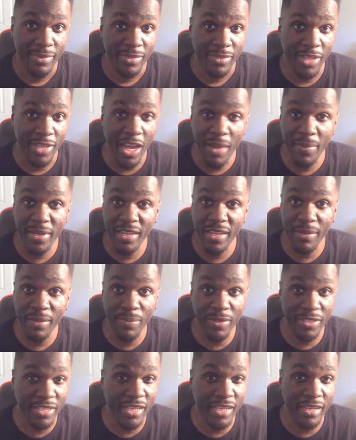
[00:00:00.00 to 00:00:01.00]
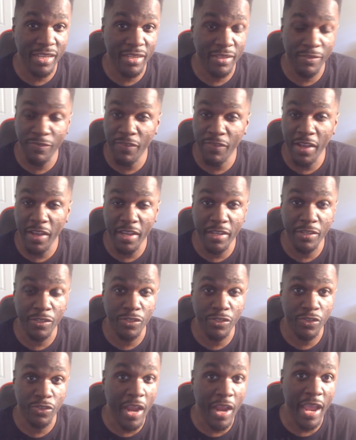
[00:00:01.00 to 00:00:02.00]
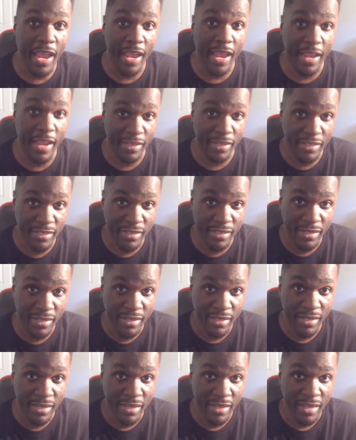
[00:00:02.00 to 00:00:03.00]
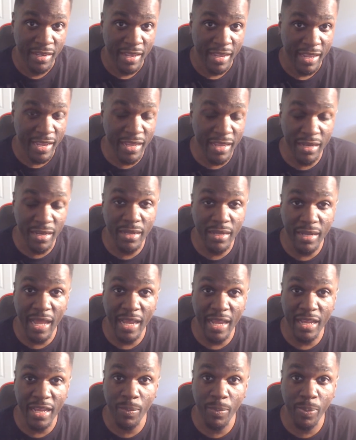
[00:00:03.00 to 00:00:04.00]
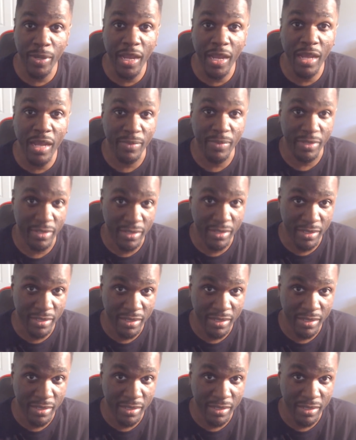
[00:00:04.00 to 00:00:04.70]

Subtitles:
Dominic Brazil is fucking trash. He looked like a plumber.